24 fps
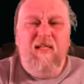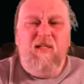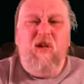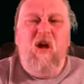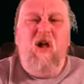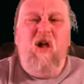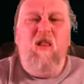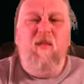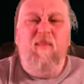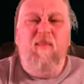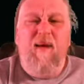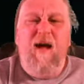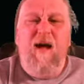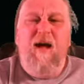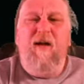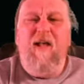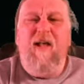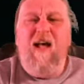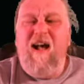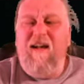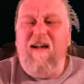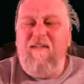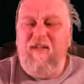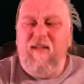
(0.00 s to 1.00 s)
all about
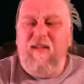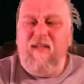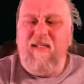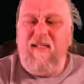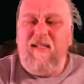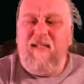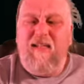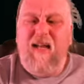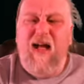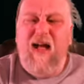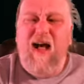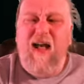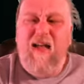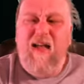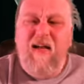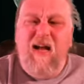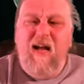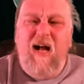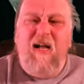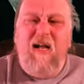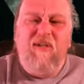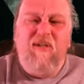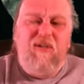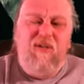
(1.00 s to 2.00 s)
having a side
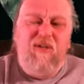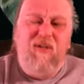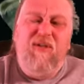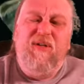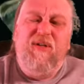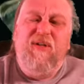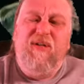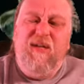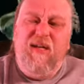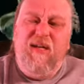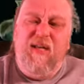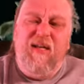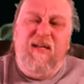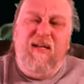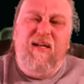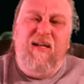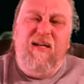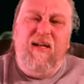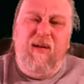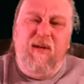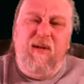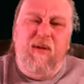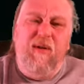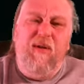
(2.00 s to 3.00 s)
hustle and
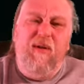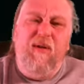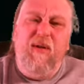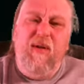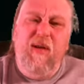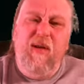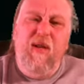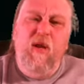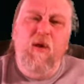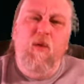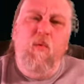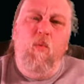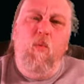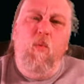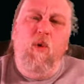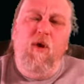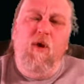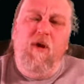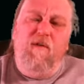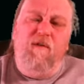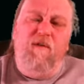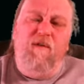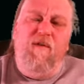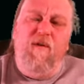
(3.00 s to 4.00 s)
a
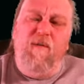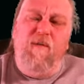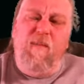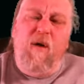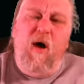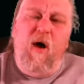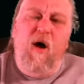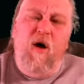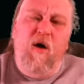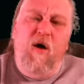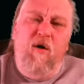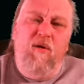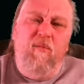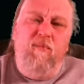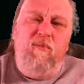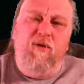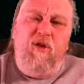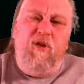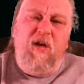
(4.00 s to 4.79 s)
work from home